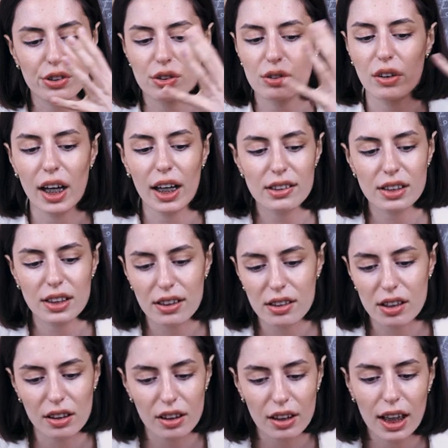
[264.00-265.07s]
stochastic as
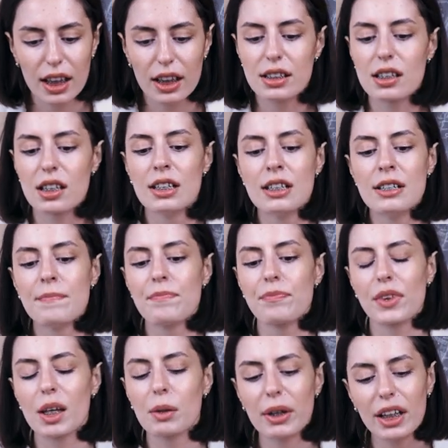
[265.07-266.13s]
little lines.
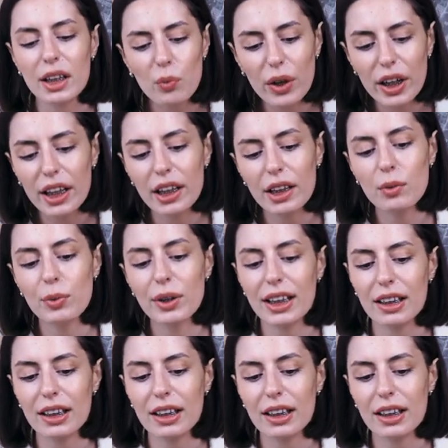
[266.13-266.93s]
But anyway, we